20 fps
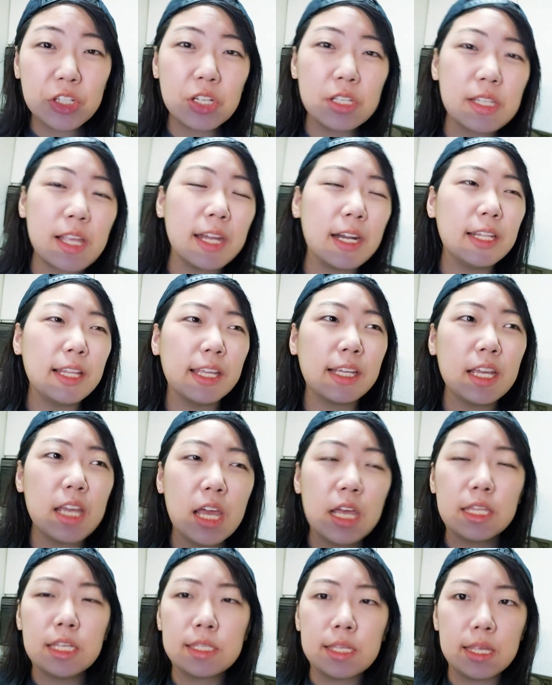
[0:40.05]
It's kind of like
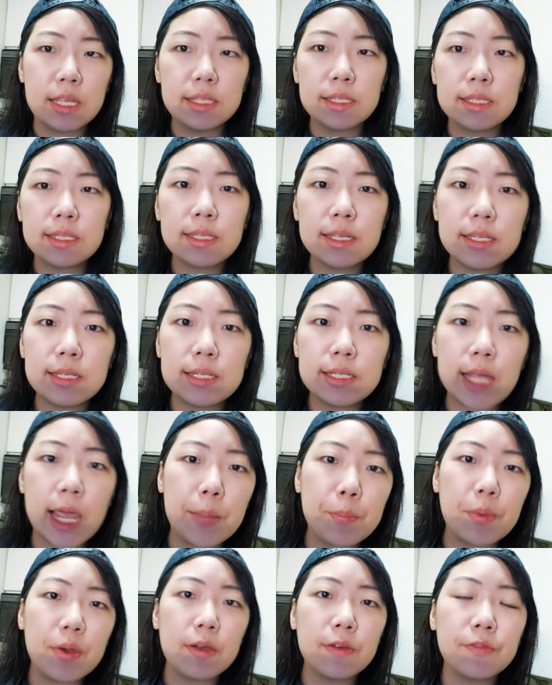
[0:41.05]
this instant
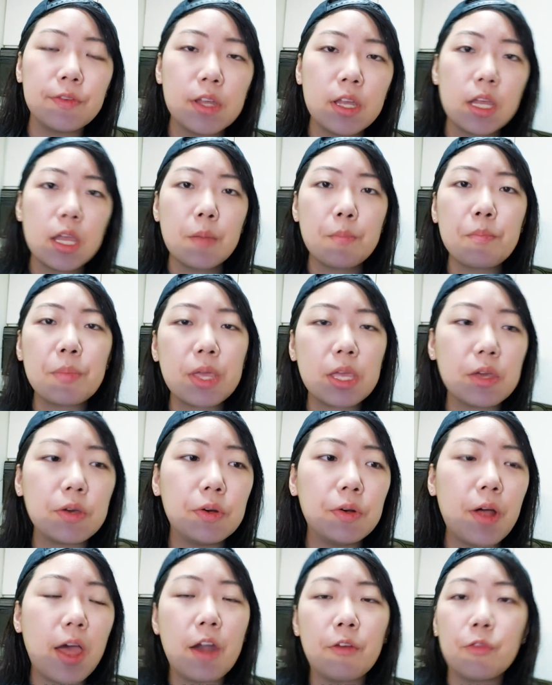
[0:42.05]
type of
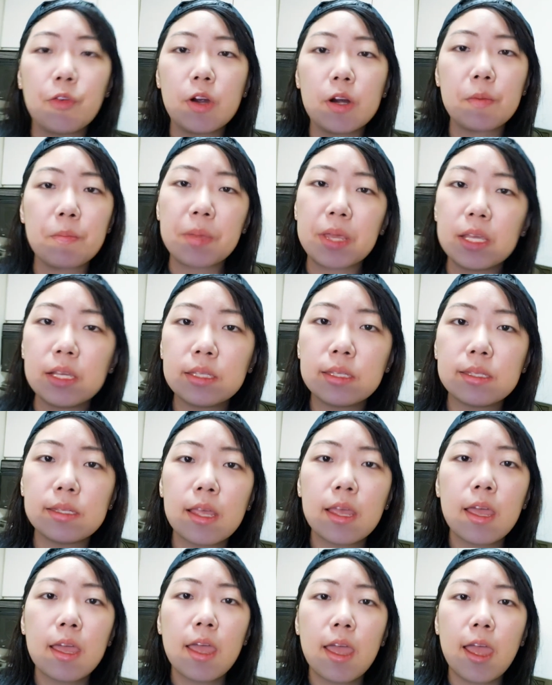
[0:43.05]
meal everyone makes,
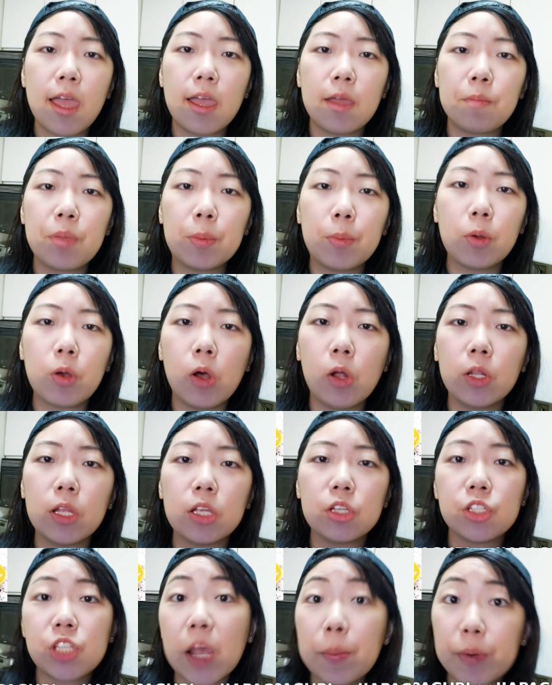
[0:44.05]
and people call
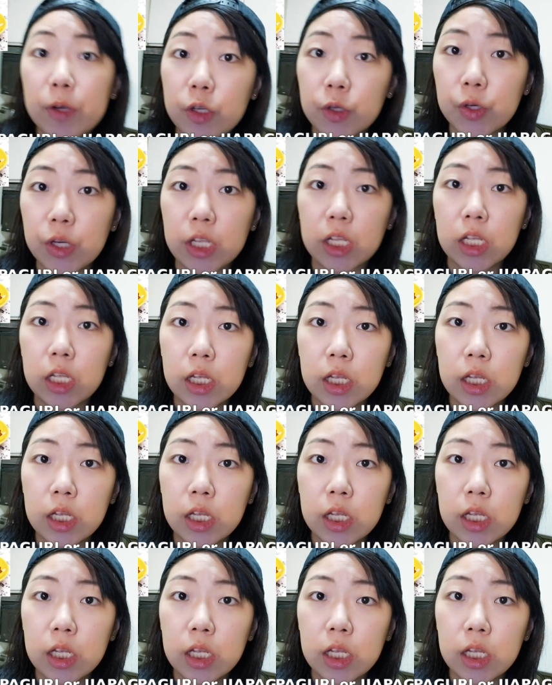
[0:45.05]
it Chapaguri.